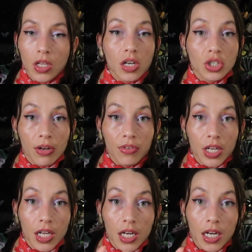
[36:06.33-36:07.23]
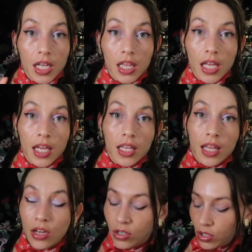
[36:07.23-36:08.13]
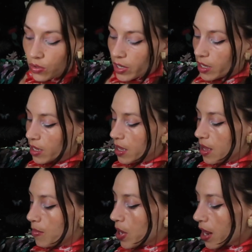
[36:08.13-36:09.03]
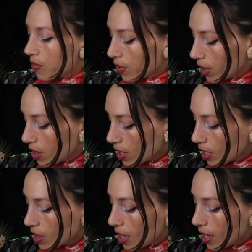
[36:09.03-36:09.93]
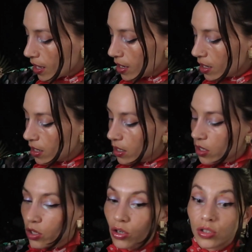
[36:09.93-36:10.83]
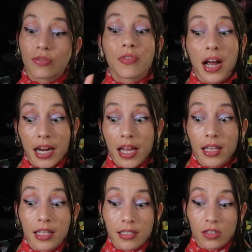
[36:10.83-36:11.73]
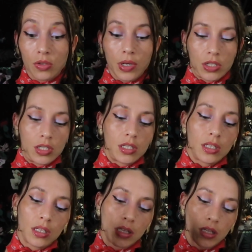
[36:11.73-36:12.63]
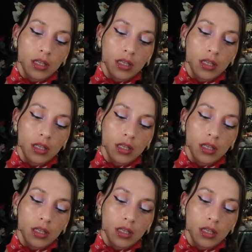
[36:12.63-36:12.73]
longevity in anything that you're doing, but I really think that you're defining the situation.